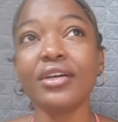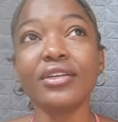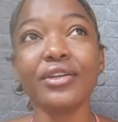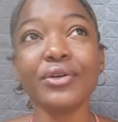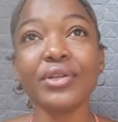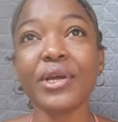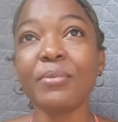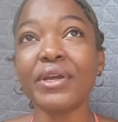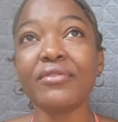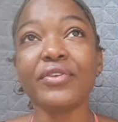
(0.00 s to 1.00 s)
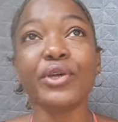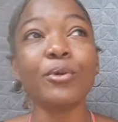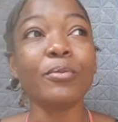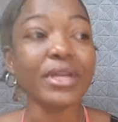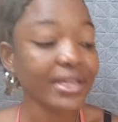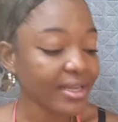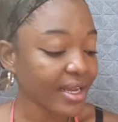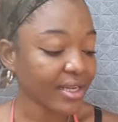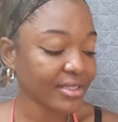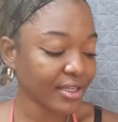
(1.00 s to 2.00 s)
You know, they may have
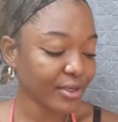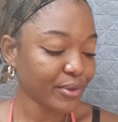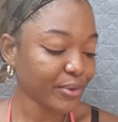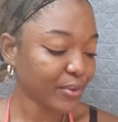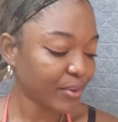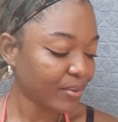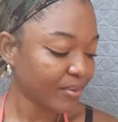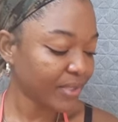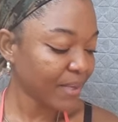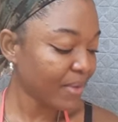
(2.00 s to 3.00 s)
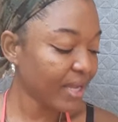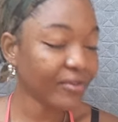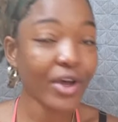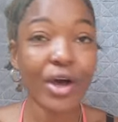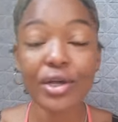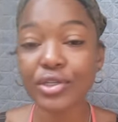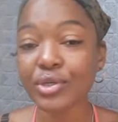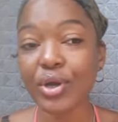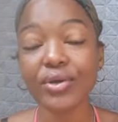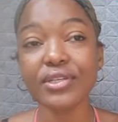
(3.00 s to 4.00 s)
humiliated you. They may have called
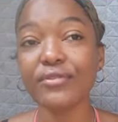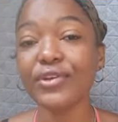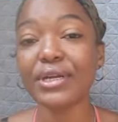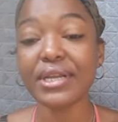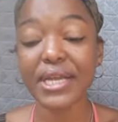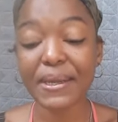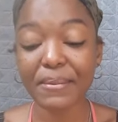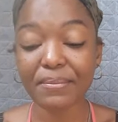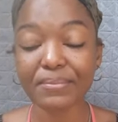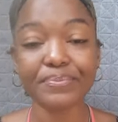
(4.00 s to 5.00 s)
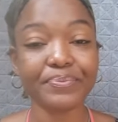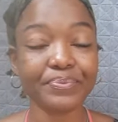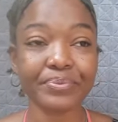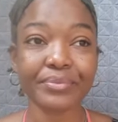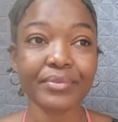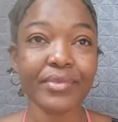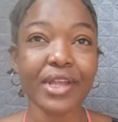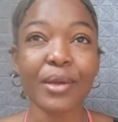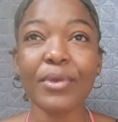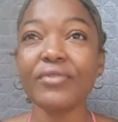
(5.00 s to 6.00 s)
you out of your name
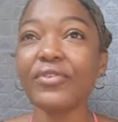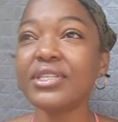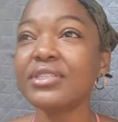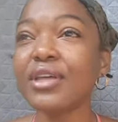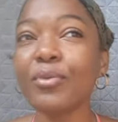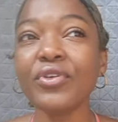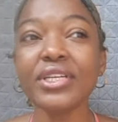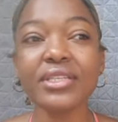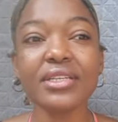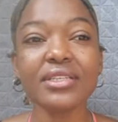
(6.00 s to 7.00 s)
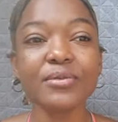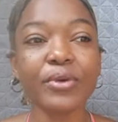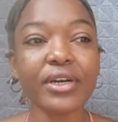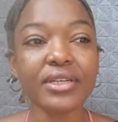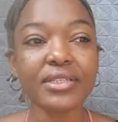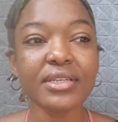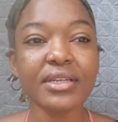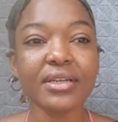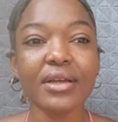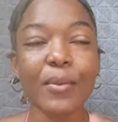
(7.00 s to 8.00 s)
but for some reason this
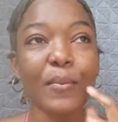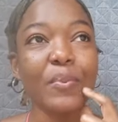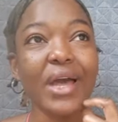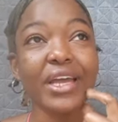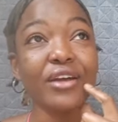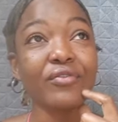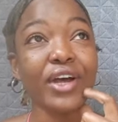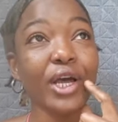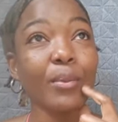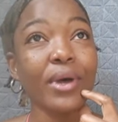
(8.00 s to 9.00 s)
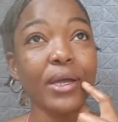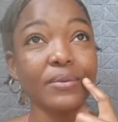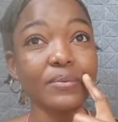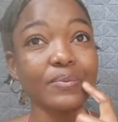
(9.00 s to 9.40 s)
person I hear vagabond